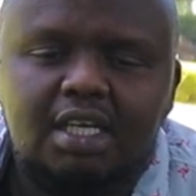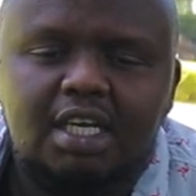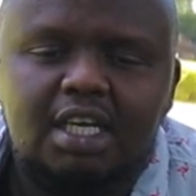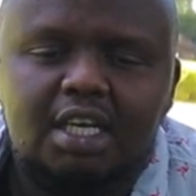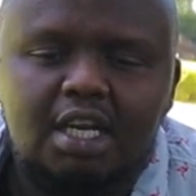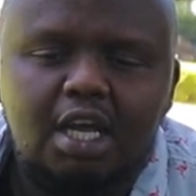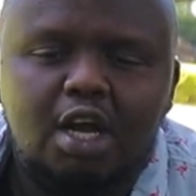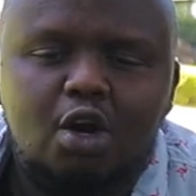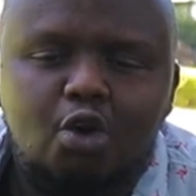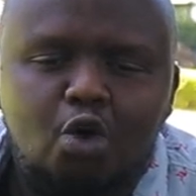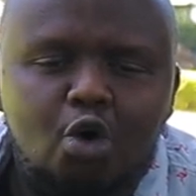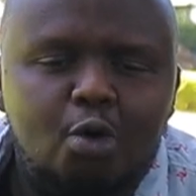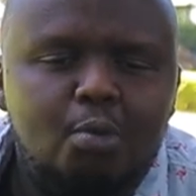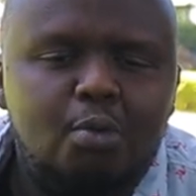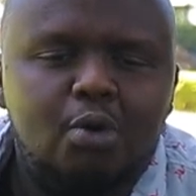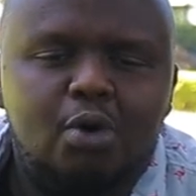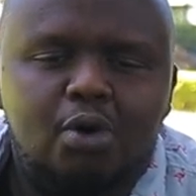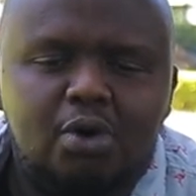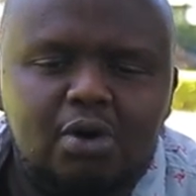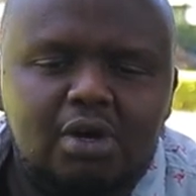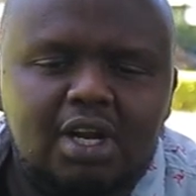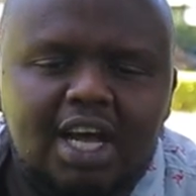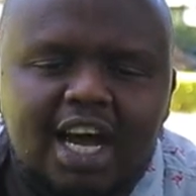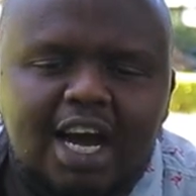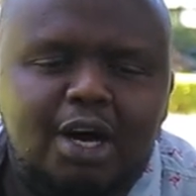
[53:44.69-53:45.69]
in a
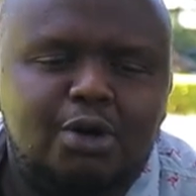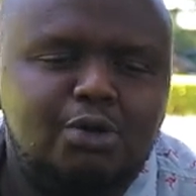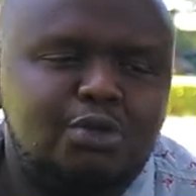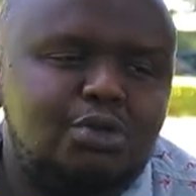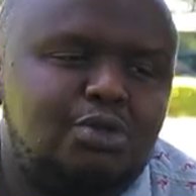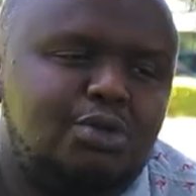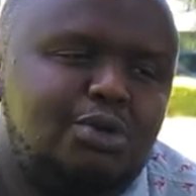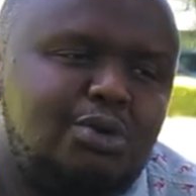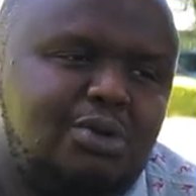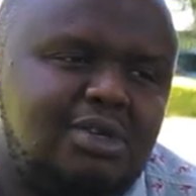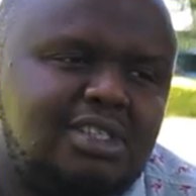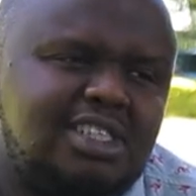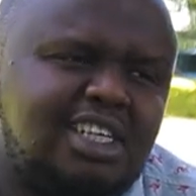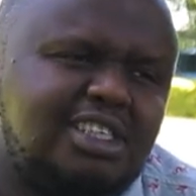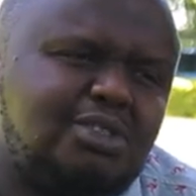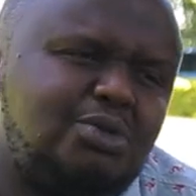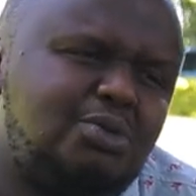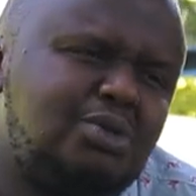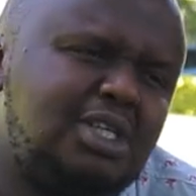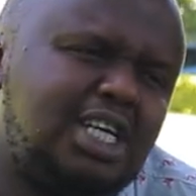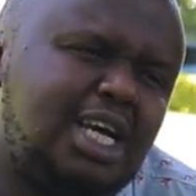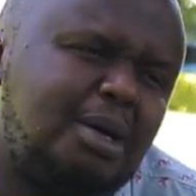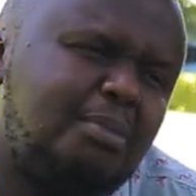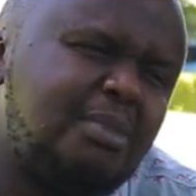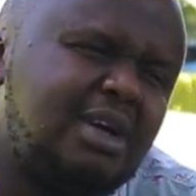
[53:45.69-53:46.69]
normal household,
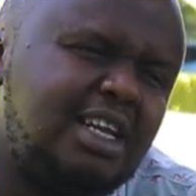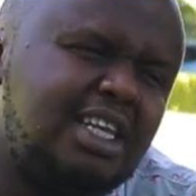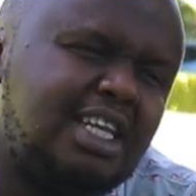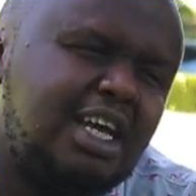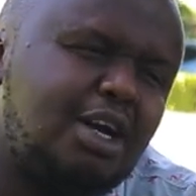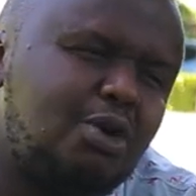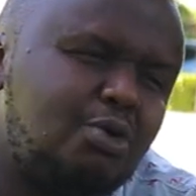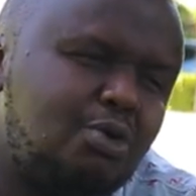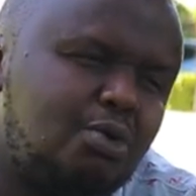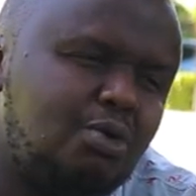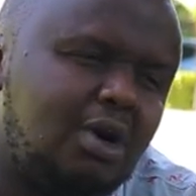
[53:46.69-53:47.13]
sasuji kama ni